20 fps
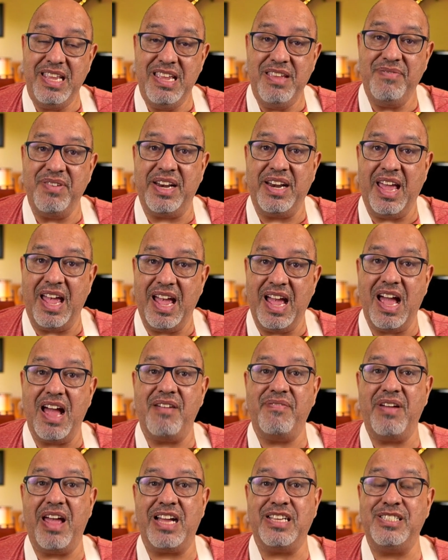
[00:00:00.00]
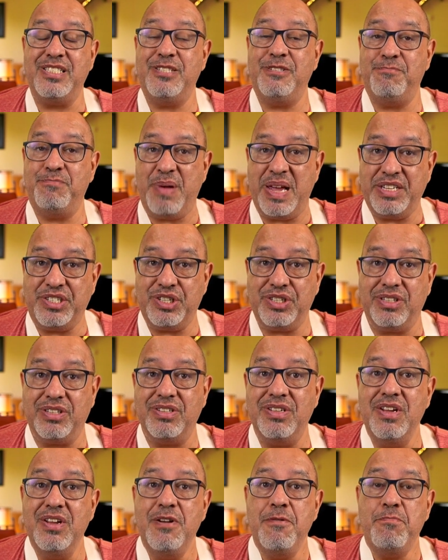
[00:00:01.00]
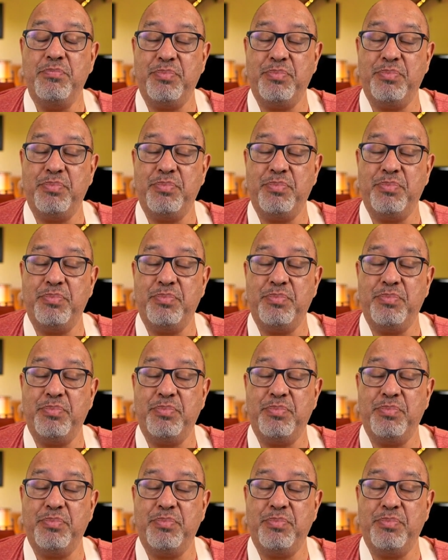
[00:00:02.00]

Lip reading: even have a special